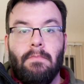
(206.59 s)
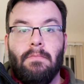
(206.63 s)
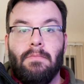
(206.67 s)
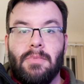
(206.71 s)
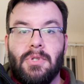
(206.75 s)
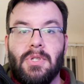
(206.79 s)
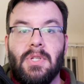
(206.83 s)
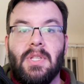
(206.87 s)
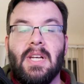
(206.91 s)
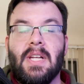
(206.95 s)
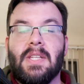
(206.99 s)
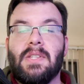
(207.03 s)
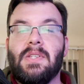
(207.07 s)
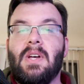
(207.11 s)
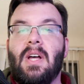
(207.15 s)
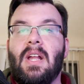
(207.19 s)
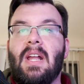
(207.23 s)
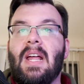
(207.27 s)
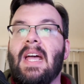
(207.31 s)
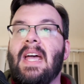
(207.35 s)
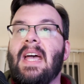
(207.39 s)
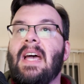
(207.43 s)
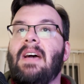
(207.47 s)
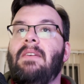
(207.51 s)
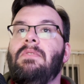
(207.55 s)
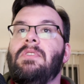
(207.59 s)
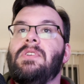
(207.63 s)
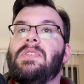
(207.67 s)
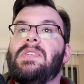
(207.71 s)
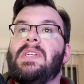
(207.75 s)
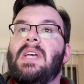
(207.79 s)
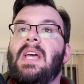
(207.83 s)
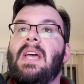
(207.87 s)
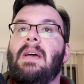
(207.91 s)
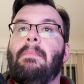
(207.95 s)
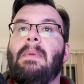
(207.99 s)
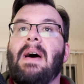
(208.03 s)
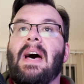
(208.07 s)
So that's all I have to
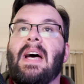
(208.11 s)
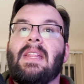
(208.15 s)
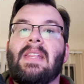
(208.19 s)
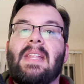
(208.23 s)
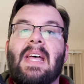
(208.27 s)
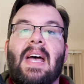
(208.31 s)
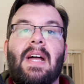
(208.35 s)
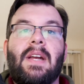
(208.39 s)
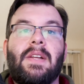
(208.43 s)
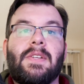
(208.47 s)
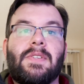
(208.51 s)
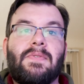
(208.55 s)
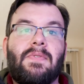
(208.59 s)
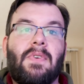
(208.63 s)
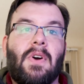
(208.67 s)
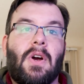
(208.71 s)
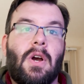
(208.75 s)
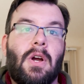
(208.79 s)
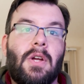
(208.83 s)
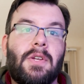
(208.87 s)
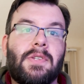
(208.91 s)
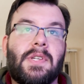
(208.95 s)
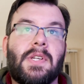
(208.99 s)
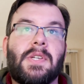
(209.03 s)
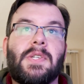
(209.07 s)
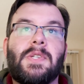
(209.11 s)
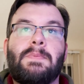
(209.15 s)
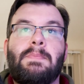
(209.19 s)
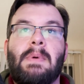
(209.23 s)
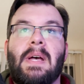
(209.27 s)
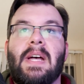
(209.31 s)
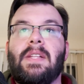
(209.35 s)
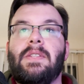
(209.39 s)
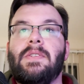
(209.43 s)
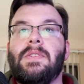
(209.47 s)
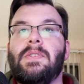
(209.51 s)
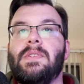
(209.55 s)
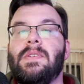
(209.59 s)
say about that as far as
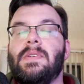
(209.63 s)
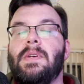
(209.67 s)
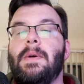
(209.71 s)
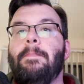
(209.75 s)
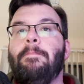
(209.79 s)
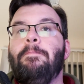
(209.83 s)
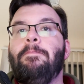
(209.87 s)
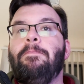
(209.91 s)
expense.